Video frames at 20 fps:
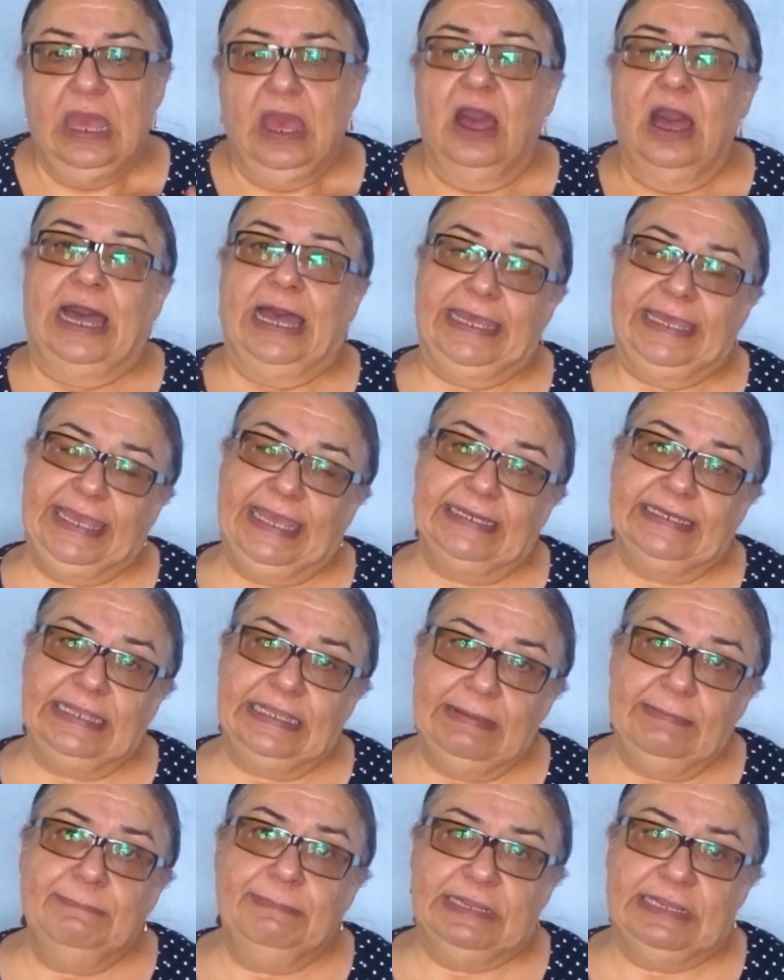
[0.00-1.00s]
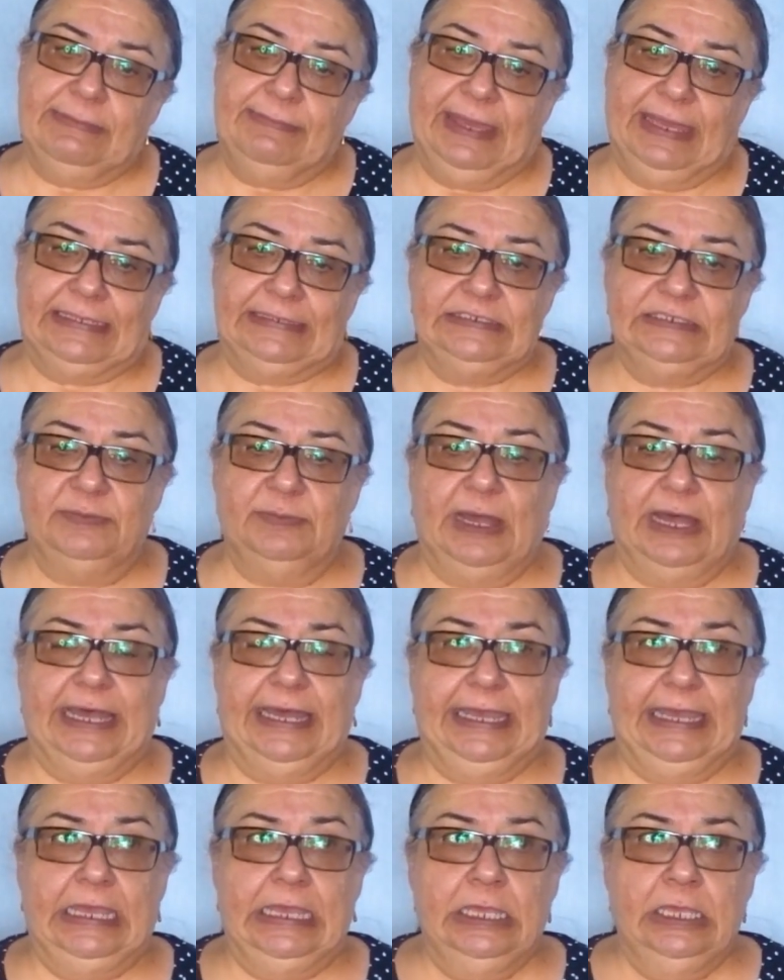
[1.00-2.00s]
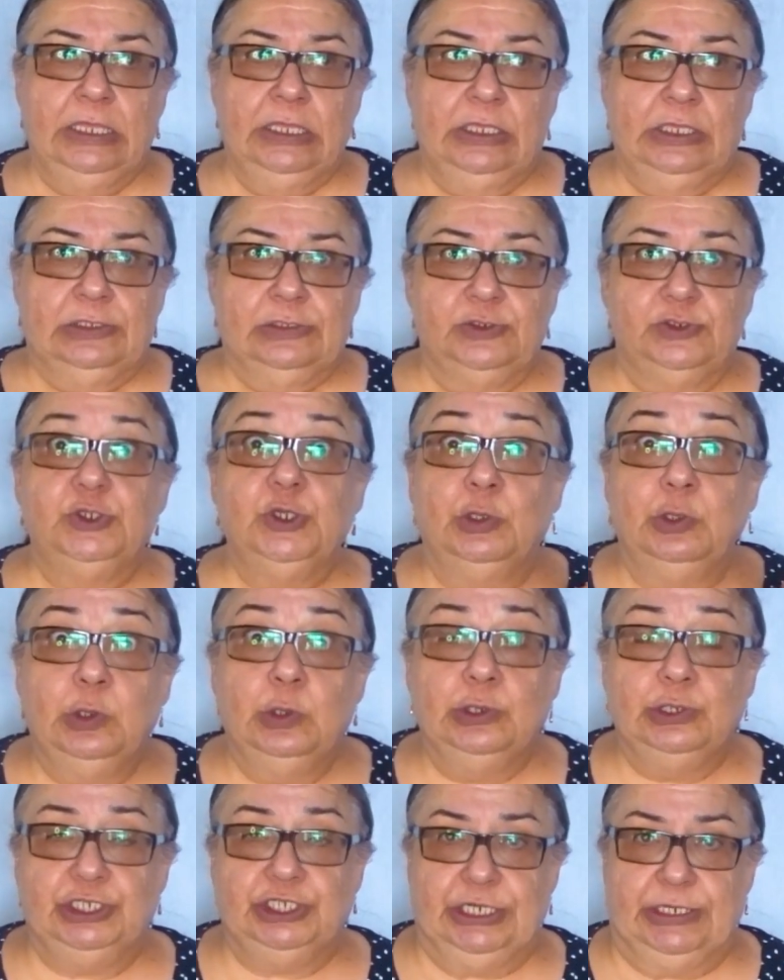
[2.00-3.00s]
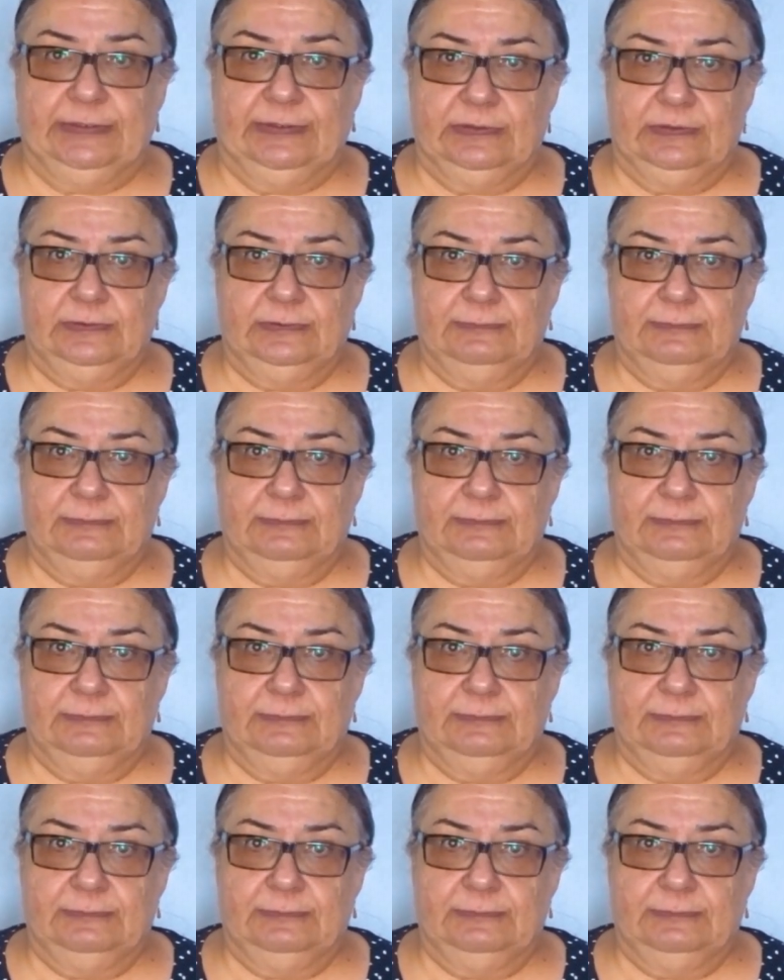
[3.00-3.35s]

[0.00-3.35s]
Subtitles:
I can implement my solution.